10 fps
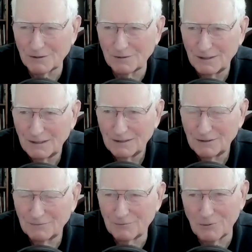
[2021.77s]
You,
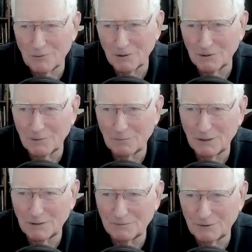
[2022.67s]
you've grown a little
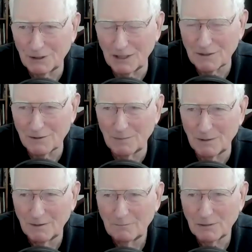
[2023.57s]
bit, you've changed a little
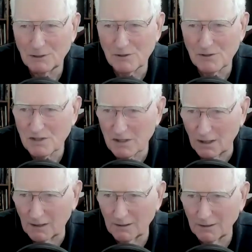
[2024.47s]
bit, but you're
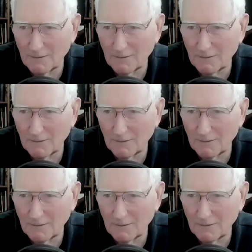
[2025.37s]
stuck.